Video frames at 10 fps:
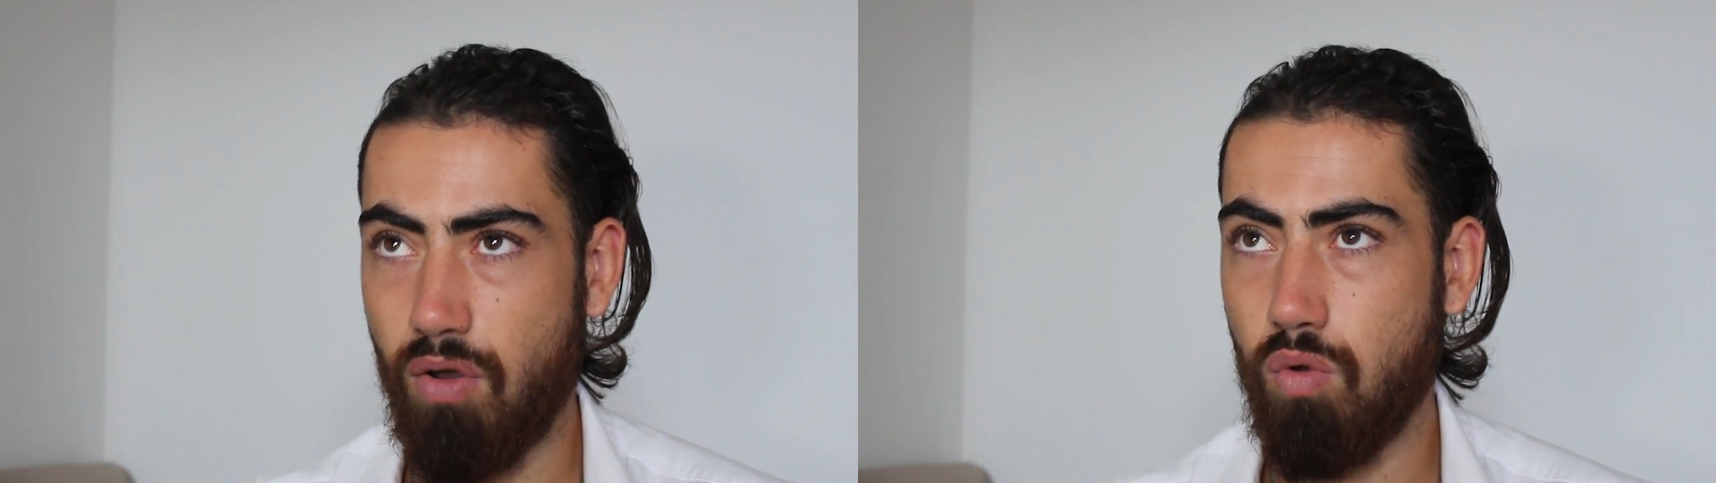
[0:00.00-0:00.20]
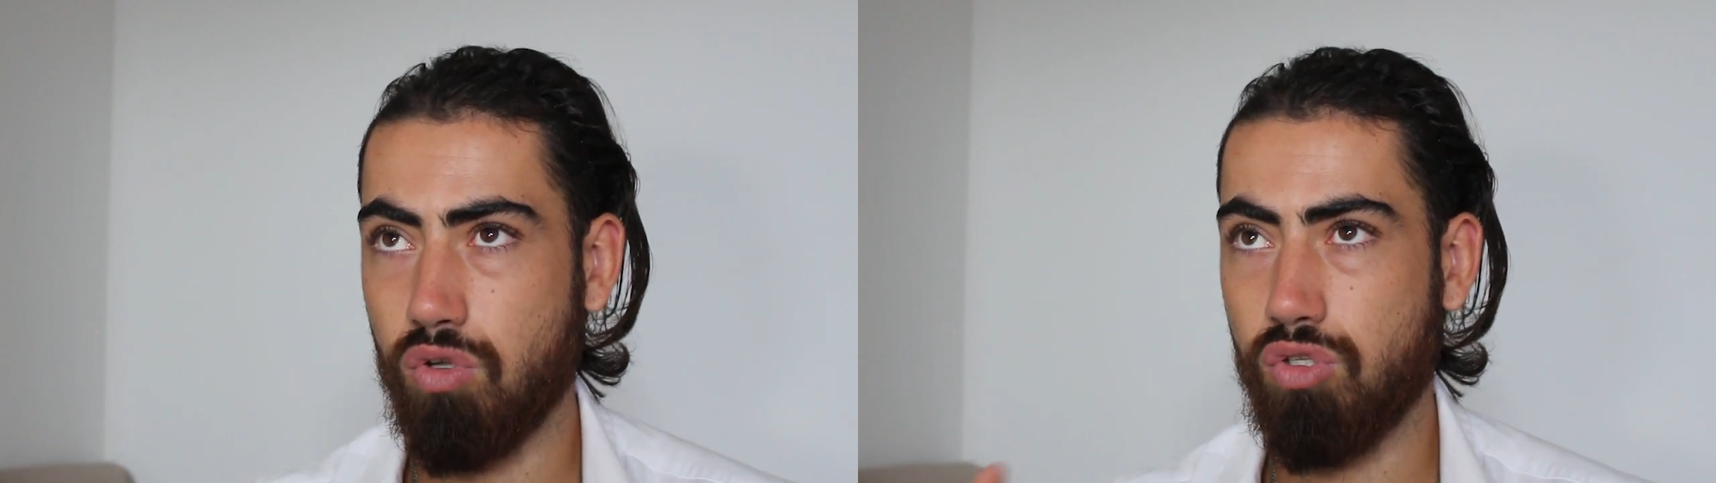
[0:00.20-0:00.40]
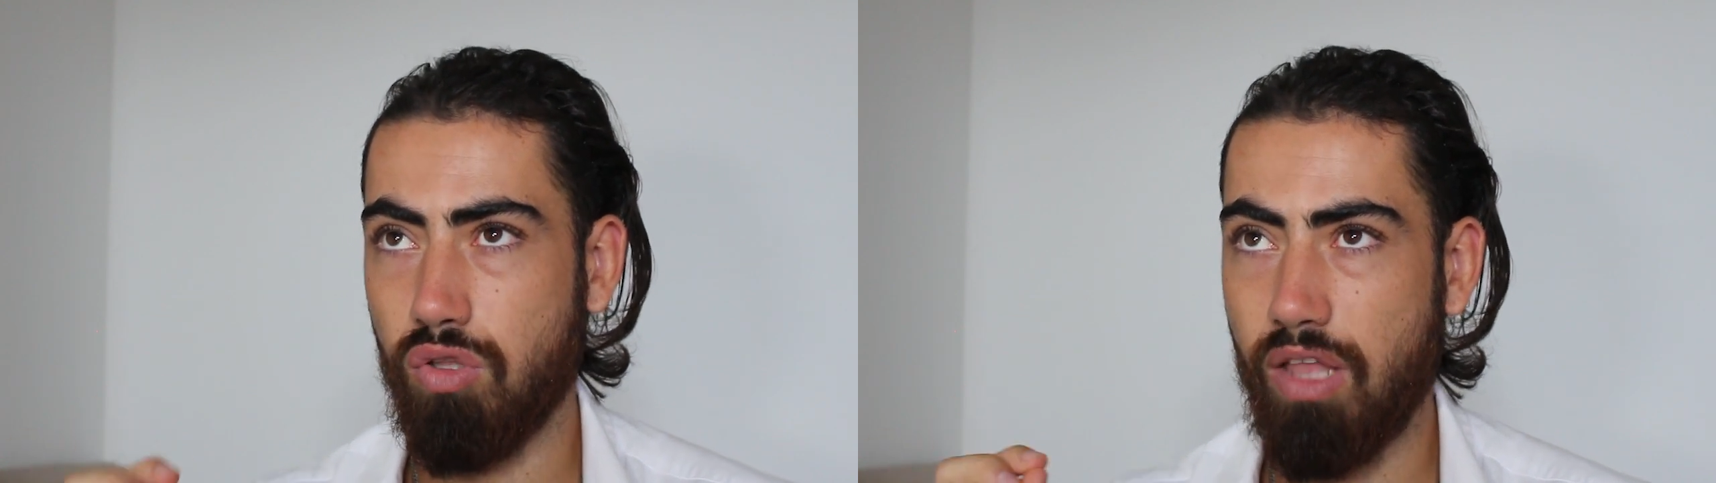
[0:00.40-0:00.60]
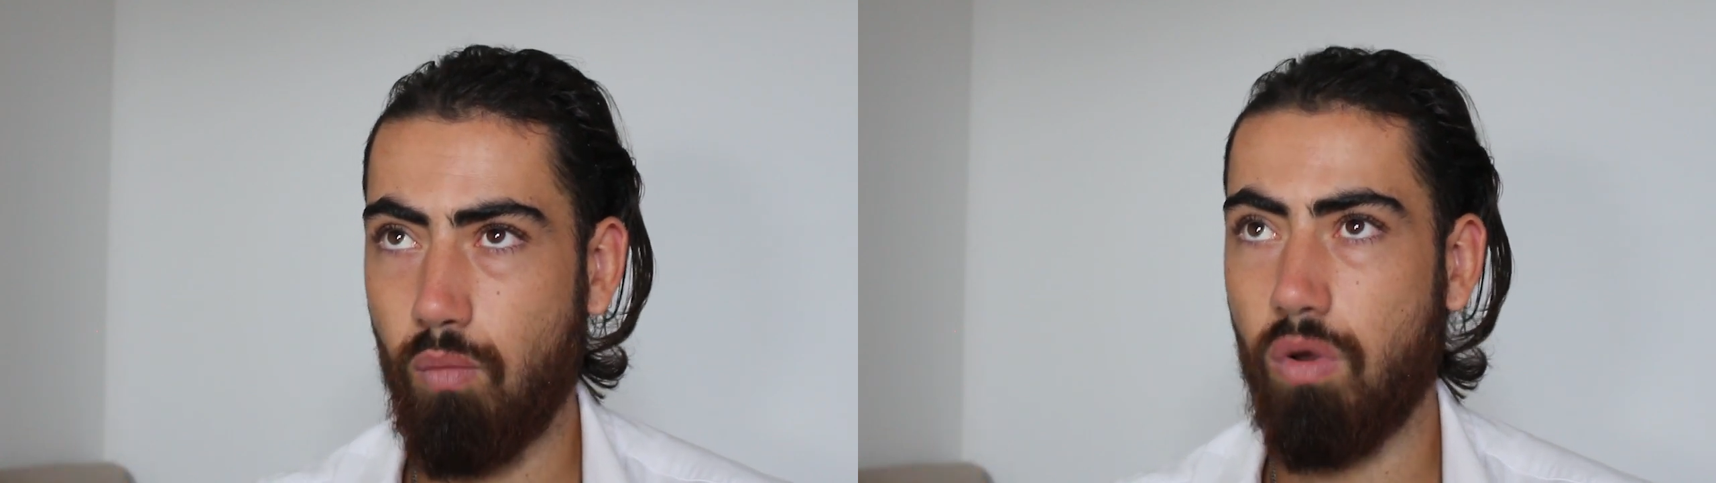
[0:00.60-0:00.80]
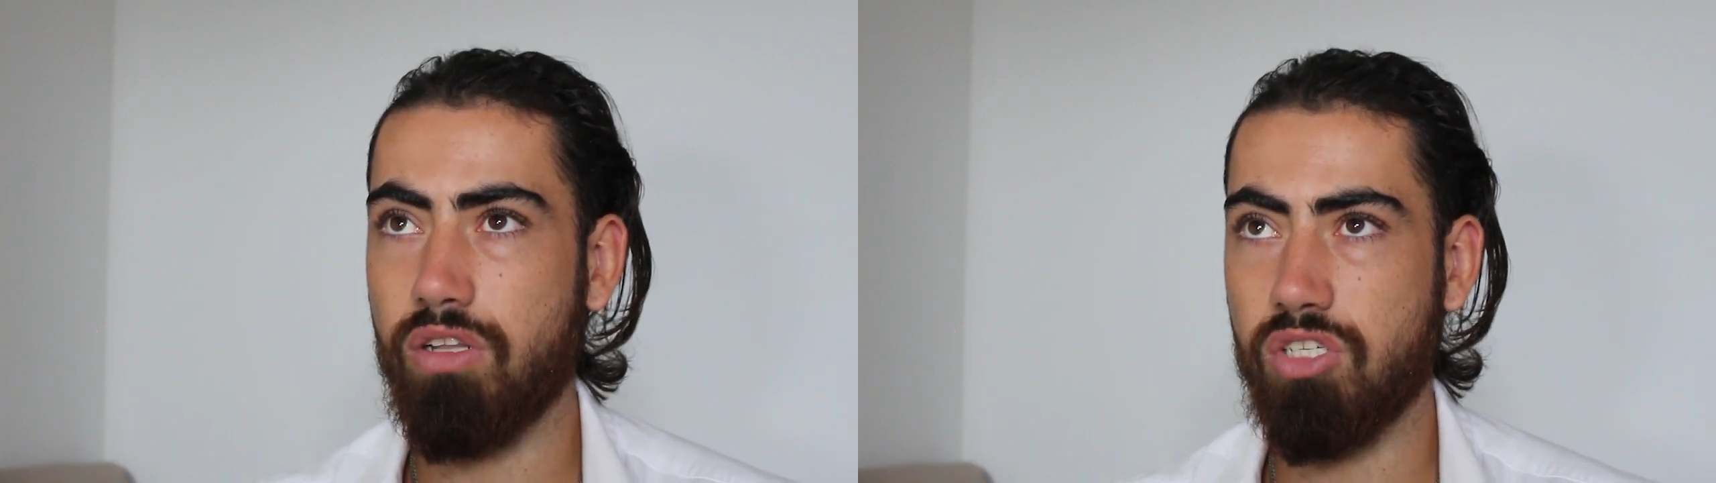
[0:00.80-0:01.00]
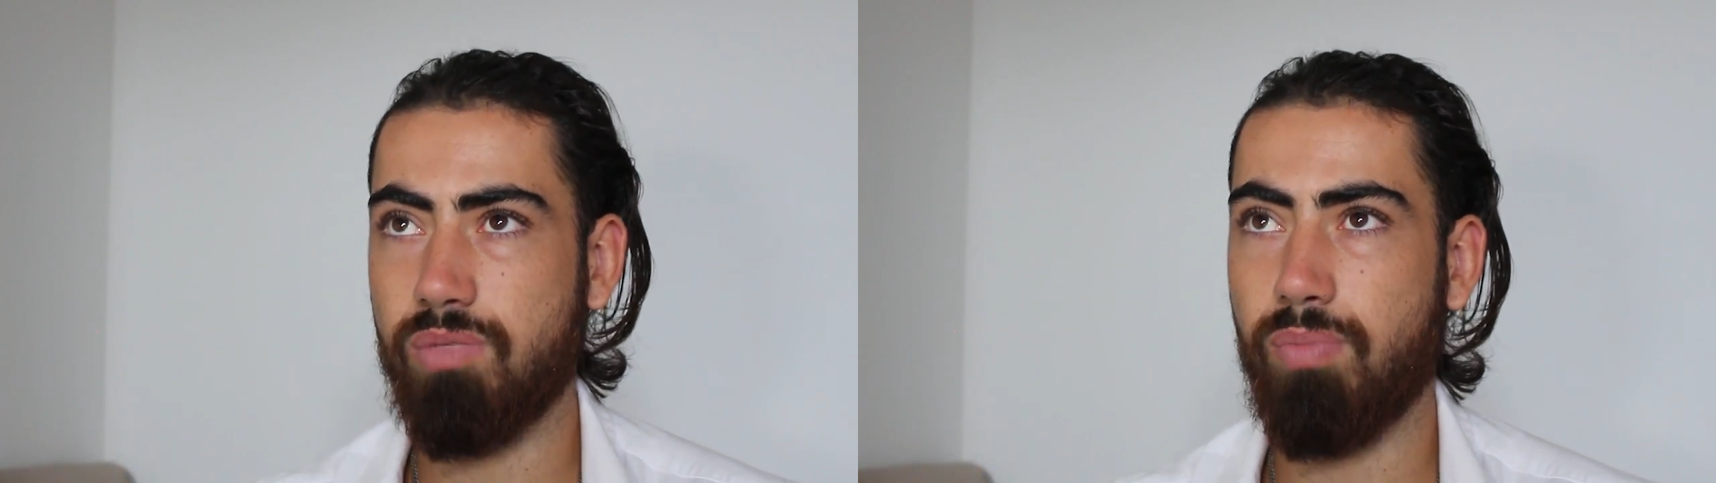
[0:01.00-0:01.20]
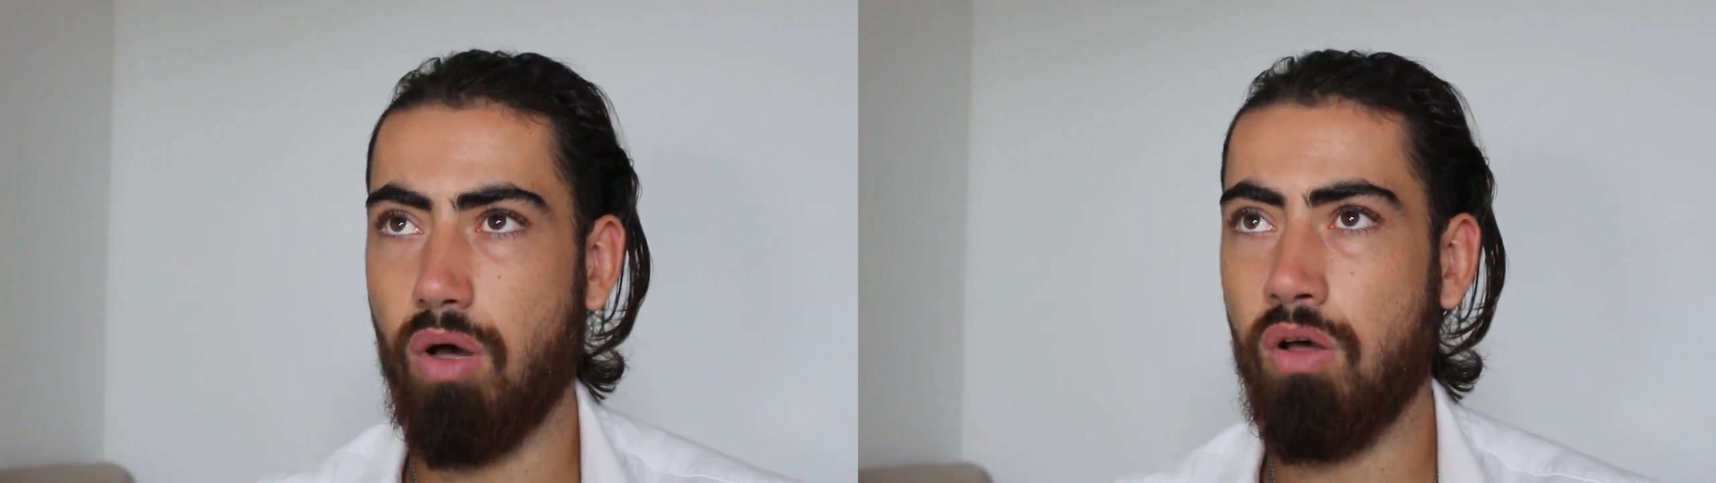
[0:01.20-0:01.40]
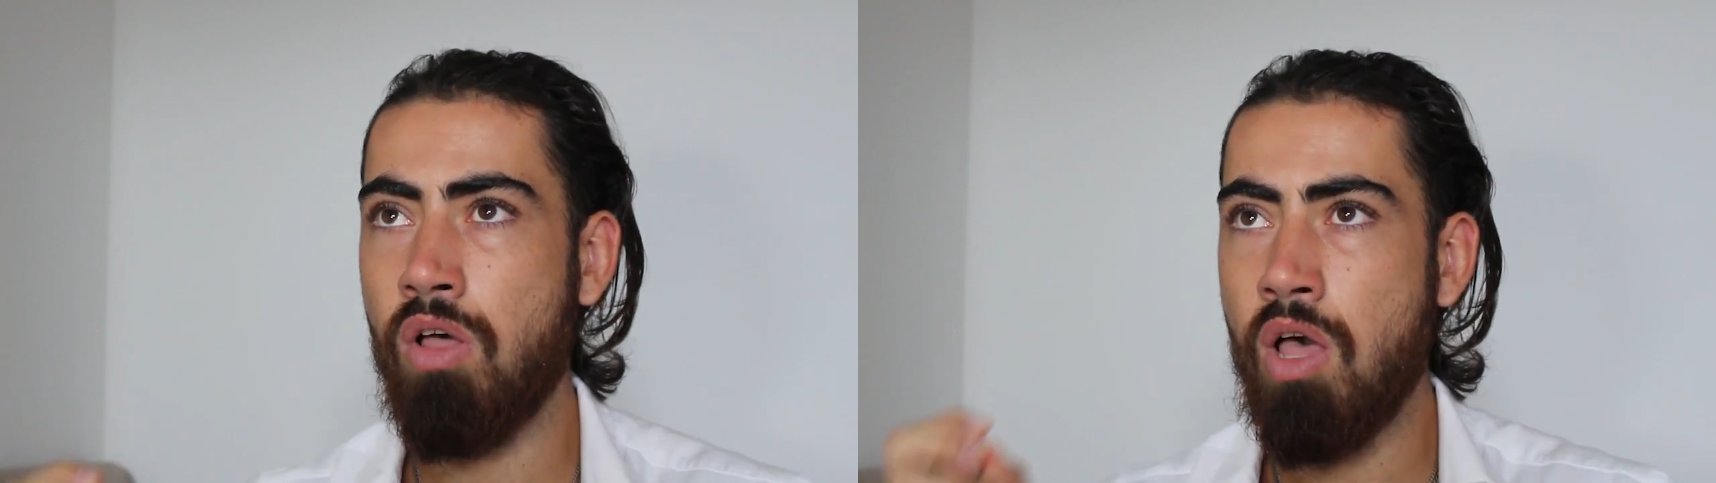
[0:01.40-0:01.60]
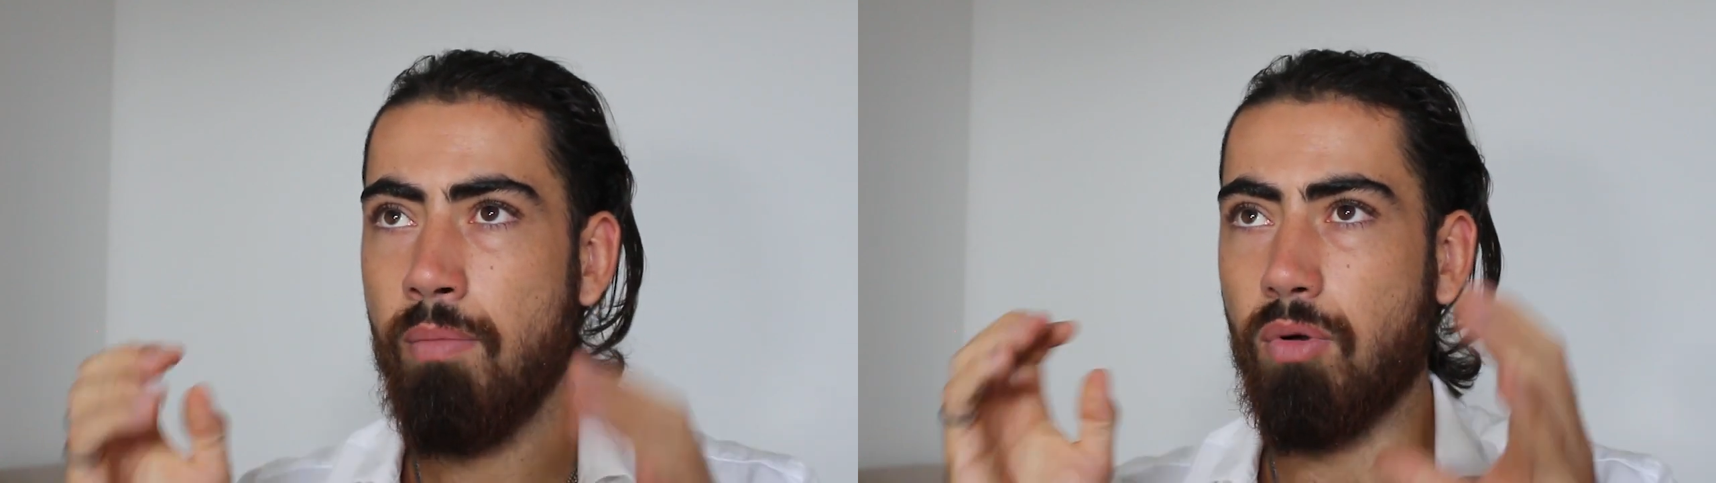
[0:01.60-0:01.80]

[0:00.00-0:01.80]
focused on that one spot.